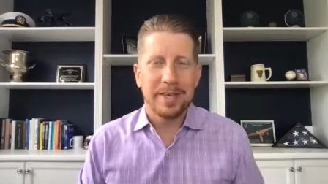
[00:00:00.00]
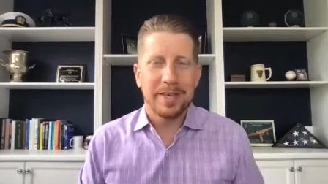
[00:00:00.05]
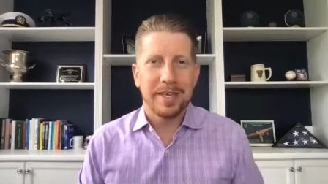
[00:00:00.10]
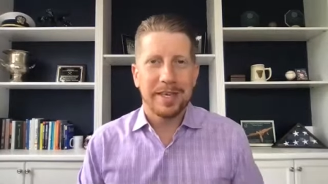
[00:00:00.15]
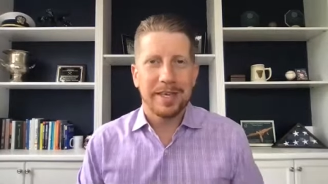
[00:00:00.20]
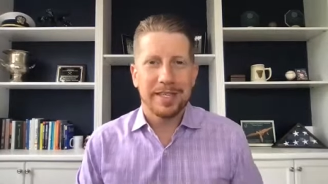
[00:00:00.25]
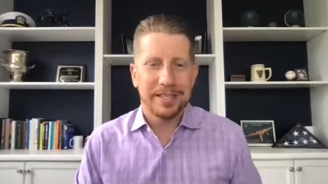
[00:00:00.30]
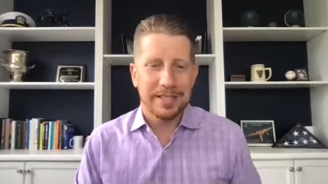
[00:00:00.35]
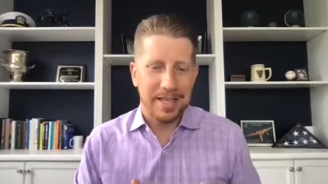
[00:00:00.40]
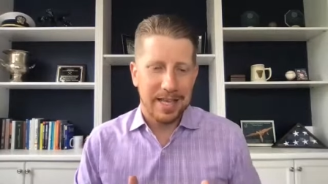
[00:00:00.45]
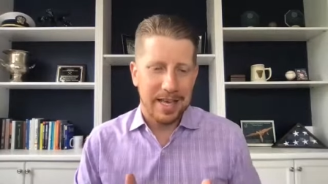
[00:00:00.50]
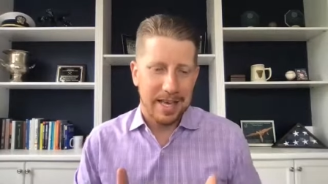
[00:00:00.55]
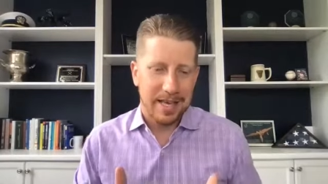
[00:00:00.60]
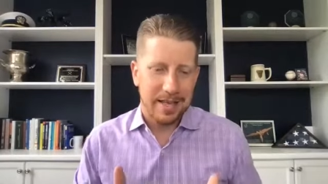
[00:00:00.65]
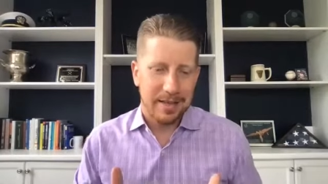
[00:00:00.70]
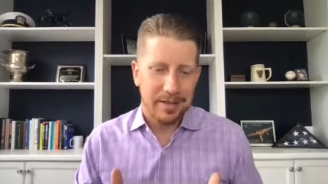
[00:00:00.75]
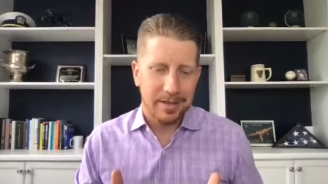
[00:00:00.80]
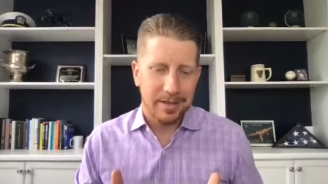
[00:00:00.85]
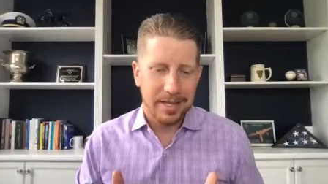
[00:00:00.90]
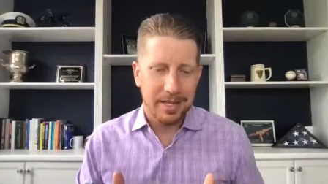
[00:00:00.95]
is
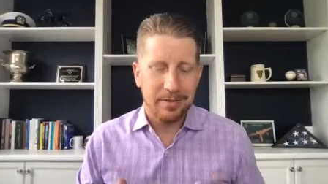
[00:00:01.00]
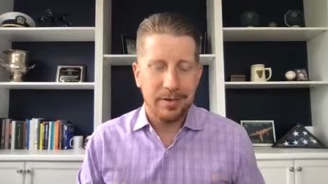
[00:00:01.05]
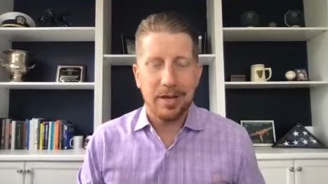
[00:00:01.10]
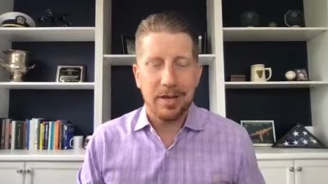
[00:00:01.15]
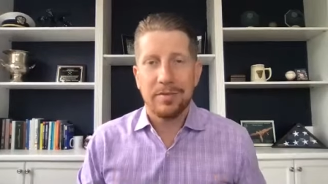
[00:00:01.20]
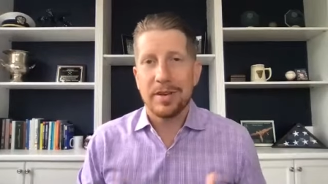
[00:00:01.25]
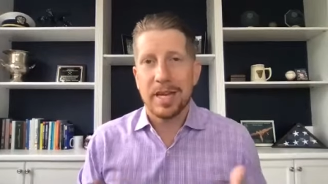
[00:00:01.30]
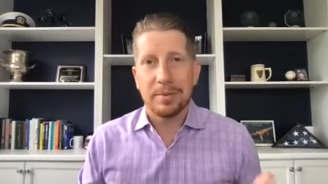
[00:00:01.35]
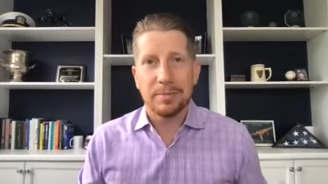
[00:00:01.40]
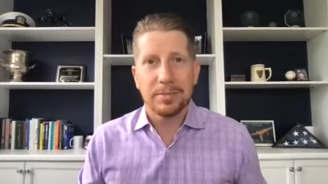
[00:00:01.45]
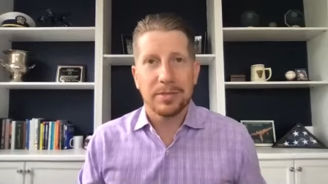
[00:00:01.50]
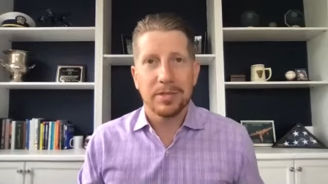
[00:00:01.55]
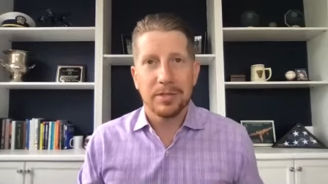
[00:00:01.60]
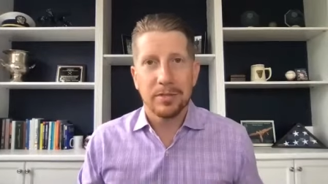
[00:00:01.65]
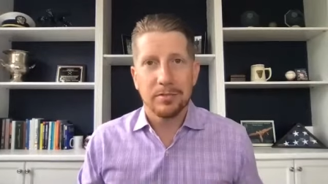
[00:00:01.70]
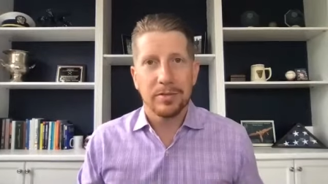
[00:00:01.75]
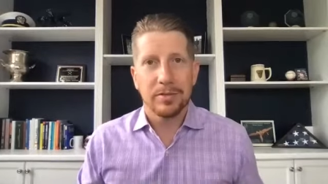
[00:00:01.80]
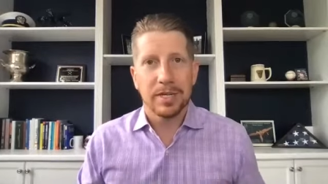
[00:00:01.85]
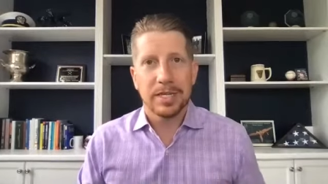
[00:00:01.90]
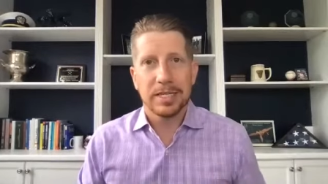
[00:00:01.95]
that they don't have an absolute
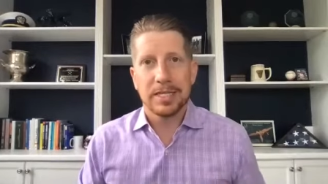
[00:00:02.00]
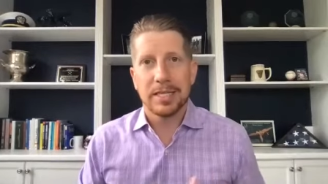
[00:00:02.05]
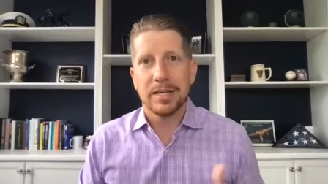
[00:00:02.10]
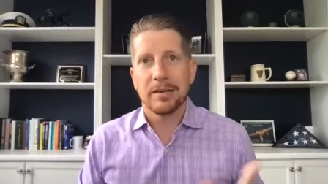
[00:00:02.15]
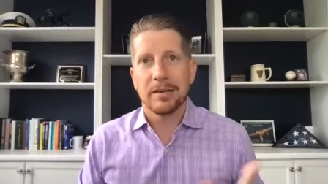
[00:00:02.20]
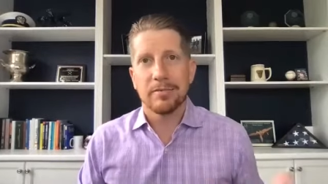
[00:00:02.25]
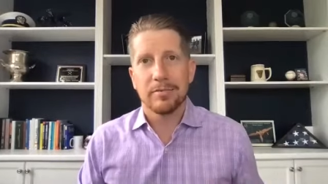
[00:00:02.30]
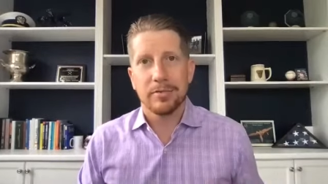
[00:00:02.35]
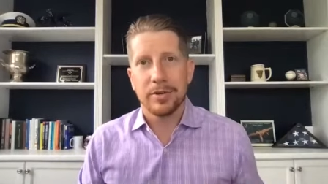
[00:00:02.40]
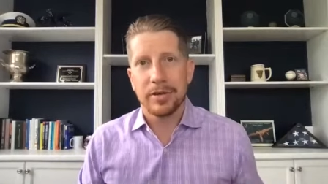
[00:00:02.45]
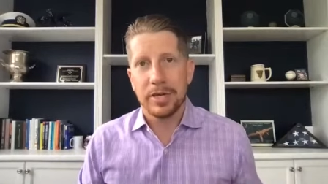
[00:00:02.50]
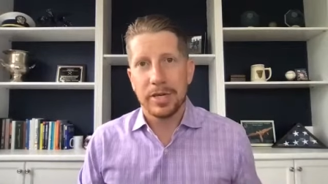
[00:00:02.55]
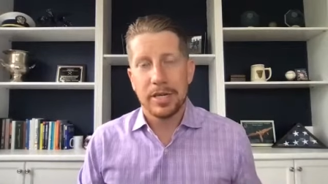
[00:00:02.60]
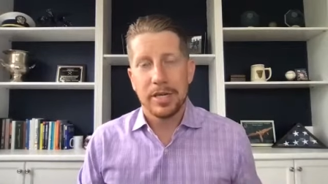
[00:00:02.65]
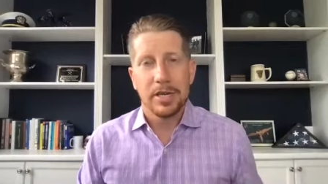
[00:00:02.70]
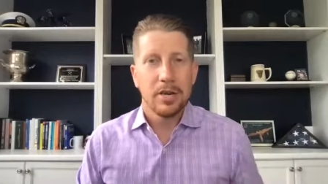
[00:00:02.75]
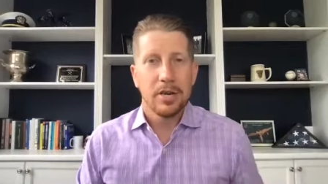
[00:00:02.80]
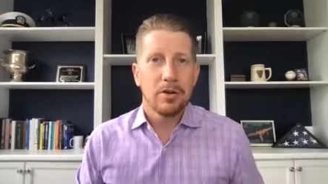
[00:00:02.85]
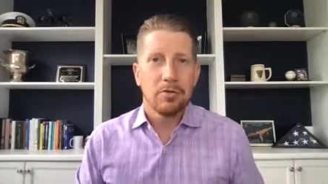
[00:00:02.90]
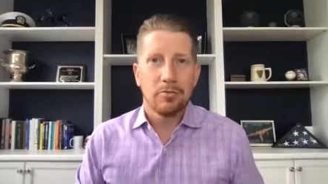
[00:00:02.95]
right to every
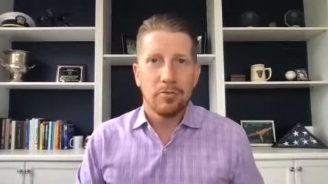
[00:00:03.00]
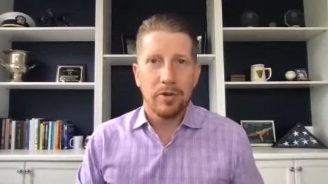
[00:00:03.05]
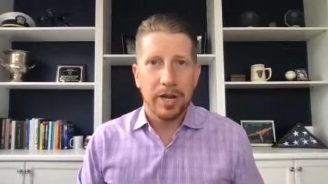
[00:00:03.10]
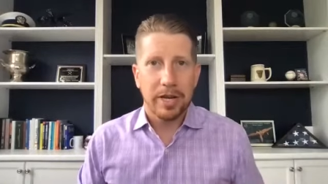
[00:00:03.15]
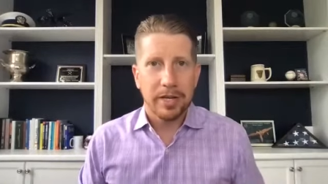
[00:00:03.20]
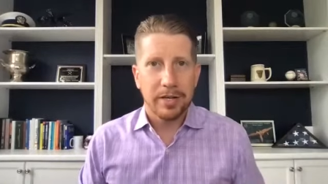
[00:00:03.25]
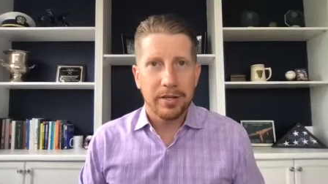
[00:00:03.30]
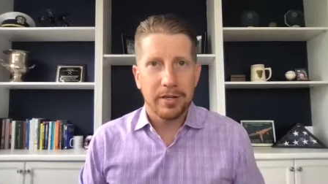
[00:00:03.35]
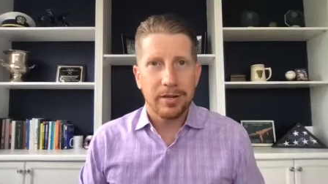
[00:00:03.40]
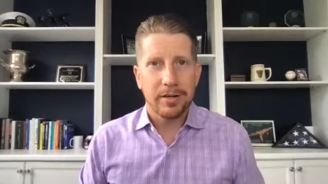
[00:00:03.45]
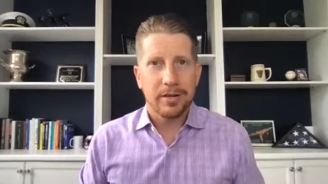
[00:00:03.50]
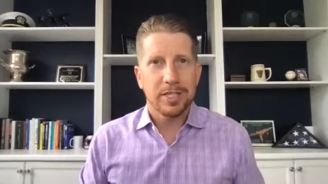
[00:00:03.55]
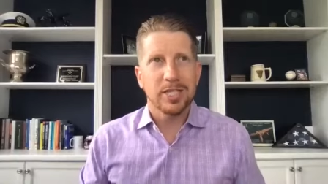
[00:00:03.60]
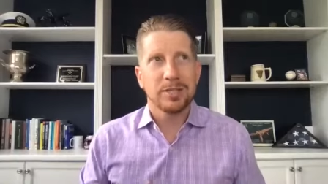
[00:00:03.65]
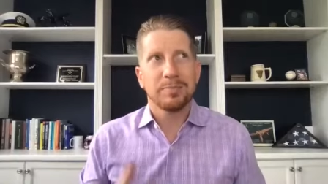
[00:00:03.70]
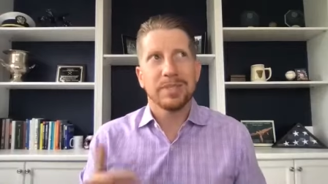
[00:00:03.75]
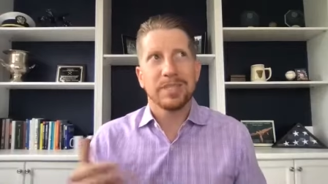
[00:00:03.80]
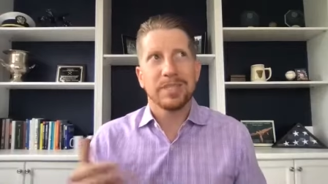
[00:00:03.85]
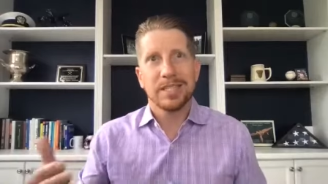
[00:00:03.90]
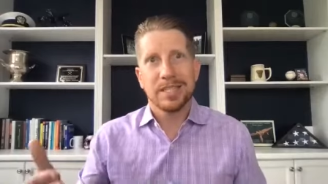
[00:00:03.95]
record,
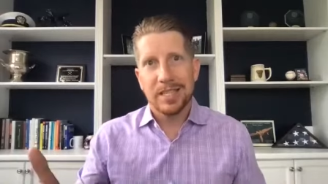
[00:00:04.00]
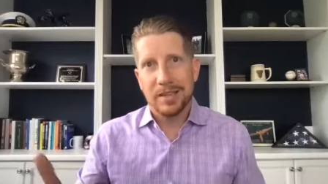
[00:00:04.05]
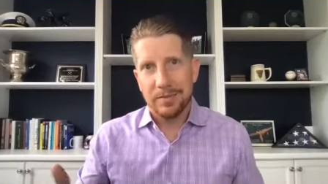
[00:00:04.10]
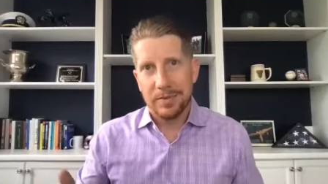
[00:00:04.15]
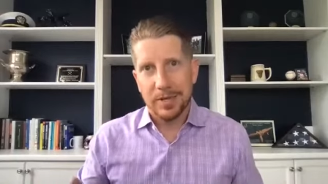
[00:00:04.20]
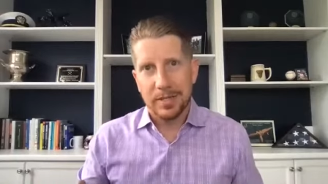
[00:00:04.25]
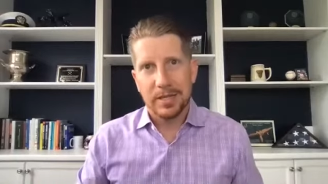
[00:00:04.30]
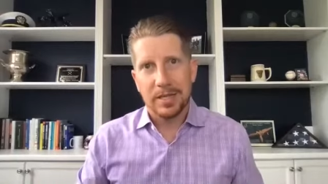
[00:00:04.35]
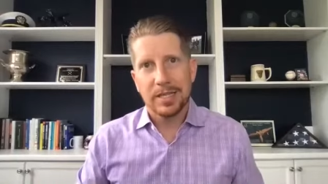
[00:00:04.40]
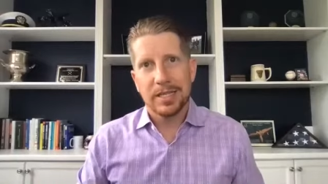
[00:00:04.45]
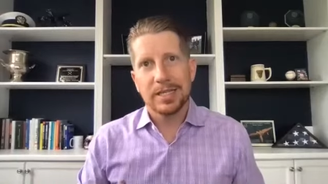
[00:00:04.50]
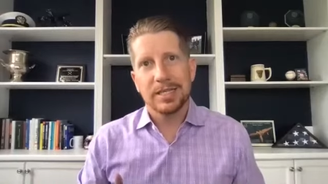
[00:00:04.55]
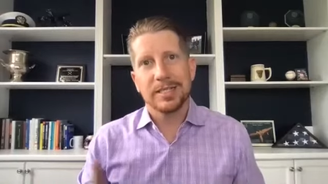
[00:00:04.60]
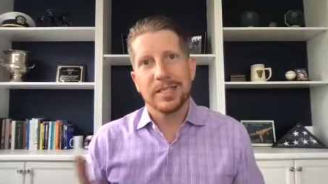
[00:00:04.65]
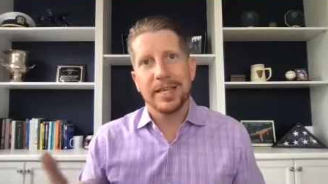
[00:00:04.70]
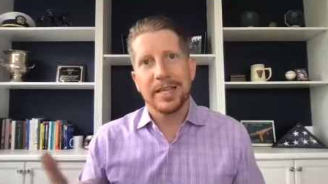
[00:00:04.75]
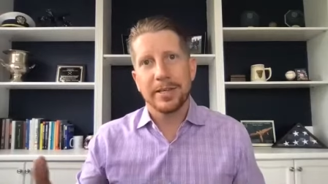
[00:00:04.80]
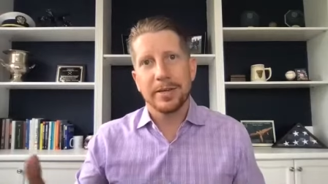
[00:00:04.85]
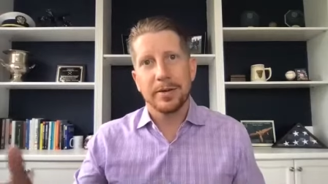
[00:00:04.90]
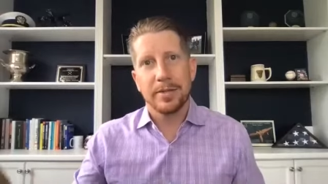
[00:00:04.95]
specifically
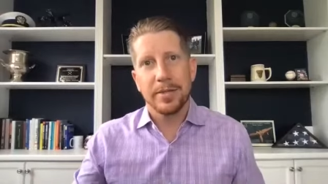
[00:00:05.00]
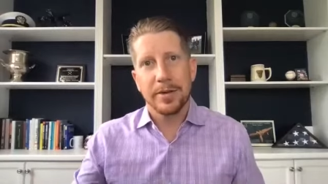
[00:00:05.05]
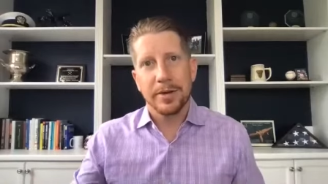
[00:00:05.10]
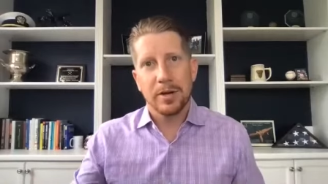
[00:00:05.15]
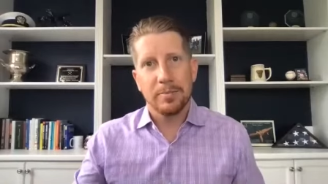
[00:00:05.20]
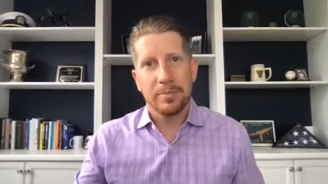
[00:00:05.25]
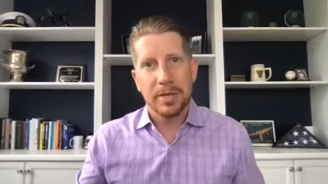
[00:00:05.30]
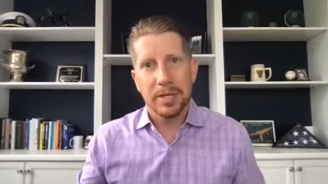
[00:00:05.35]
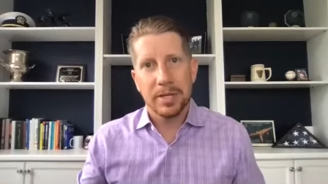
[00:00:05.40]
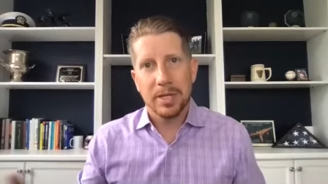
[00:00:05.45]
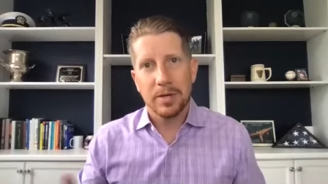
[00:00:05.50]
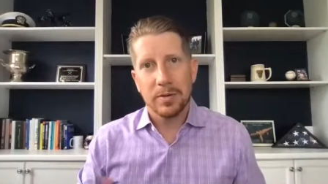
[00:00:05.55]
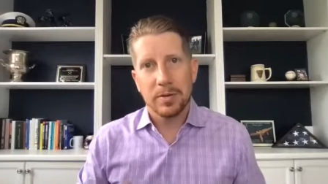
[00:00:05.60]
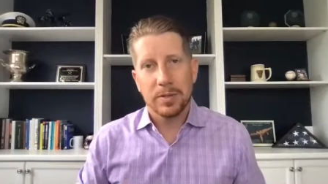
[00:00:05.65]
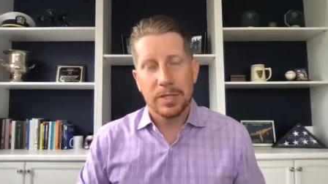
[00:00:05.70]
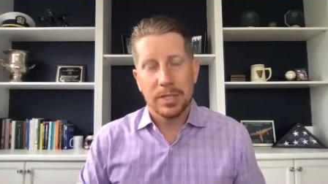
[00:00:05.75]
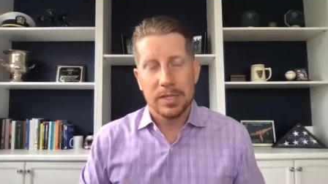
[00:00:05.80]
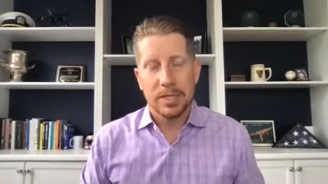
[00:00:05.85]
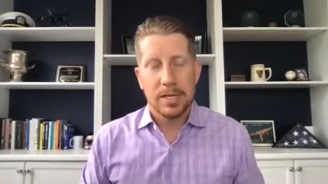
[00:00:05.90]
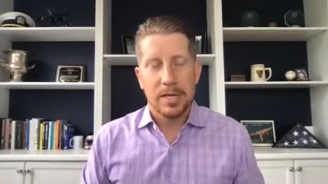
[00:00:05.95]
psychotherapy
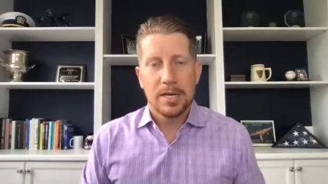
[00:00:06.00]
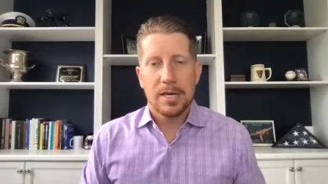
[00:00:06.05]
notes